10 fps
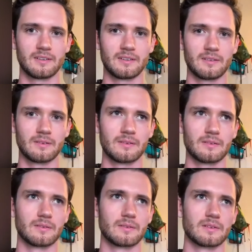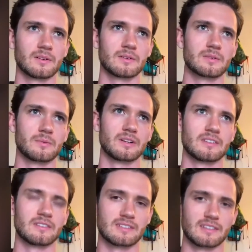You know, you're always
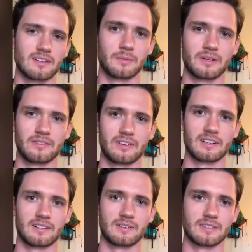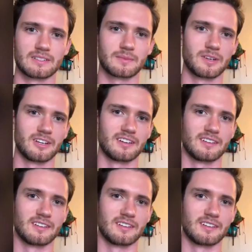aware there's a little bit of inherent risk, but